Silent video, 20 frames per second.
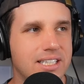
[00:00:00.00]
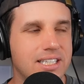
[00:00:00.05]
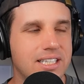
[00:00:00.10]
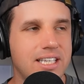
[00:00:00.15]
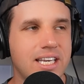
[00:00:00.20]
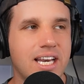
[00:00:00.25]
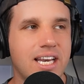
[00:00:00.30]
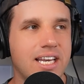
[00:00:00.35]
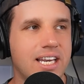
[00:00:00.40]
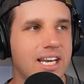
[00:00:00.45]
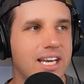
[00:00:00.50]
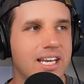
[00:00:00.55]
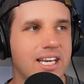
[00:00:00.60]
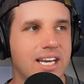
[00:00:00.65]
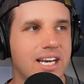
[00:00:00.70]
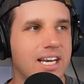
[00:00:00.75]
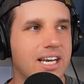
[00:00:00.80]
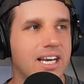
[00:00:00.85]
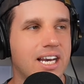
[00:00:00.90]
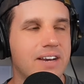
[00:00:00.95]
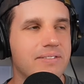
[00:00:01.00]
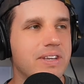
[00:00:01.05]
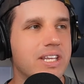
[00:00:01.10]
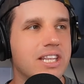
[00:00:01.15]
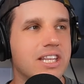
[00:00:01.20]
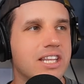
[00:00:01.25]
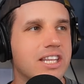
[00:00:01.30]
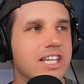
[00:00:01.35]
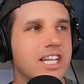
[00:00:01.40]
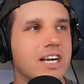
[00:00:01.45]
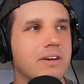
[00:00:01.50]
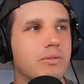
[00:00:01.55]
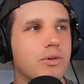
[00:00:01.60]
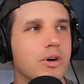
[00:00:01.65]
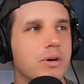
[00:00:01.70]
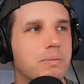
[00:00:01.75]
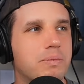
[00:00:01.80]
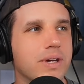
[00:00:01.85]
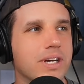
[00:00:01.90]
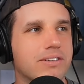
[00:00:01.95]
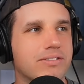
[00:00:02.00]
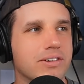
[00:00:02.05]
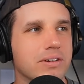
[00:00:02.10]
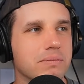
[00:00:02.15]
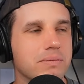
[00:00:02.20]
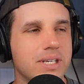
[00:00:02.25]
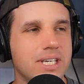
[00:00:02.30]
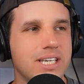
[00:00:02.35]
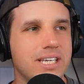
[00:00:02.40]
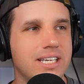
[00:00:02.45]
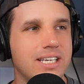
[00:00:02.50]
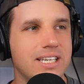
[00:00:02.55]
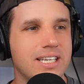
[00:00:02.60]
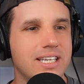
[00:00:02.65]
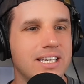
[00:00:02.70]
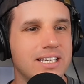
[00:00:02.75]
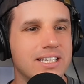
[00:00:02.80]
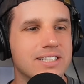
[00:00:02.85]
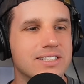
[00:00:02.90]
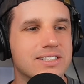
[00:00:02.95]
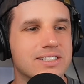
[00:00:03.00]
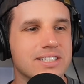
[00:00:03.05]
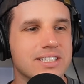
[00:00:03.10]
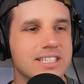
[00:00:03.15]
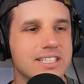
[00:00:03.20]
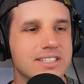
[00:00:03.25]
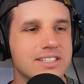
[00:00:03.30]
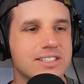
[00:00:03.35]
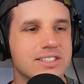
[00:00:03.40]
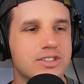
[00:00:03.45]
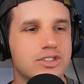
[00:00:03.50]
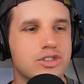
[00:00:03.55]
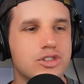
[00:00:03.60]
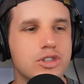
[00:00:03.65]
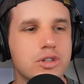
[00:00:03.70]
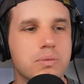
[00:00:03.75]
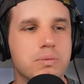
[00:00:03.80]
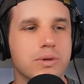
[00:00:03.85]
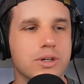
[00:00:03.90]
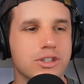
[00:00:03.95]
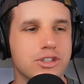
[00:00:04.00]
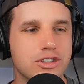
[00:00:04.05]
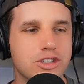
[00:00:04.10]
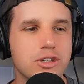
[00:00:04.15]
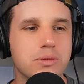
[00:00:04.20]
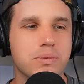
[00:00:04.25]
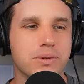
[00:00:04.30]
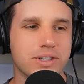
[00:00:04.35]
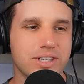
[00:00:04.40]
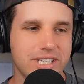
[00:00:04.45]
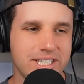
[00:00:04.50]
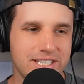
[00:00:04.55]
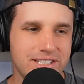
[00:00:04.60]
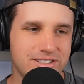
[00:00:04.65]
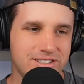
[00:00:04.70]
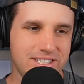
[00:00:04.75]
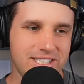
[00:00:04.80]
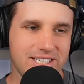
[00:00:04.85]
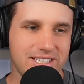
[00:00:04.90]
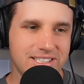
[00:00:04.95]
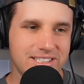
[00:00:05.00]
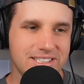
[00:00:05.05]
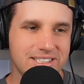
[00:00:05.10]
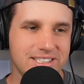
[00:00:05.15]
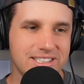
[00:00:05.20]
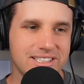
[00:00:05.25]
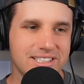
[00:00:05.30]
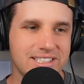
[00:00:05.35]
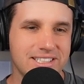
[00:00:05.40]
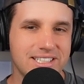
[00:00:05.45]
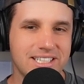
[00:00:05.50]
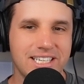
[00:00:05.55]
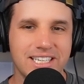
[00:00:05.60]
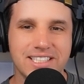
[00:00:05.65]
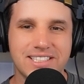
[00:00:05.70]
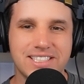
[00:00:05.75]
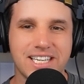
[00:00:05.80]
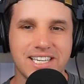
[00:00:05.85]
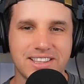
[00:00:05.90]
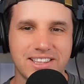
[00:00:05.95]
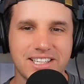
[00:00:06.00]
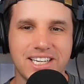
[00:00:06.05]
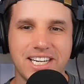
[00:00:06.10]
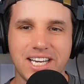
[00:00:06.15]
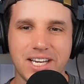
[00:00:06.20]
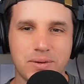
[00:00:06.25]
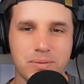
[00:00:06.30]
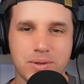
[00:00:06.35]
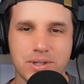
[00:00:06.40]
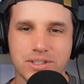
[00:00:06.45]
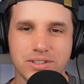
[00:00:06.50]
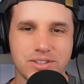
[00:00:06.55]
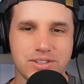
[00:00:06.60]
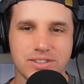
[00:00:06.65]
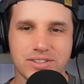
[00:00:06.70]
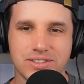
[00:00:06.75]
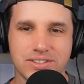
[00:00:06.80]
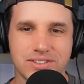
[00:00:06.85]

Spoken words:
Yeah. I mean, the number one pick for me is super duper easy, and it's Anthony Edwards.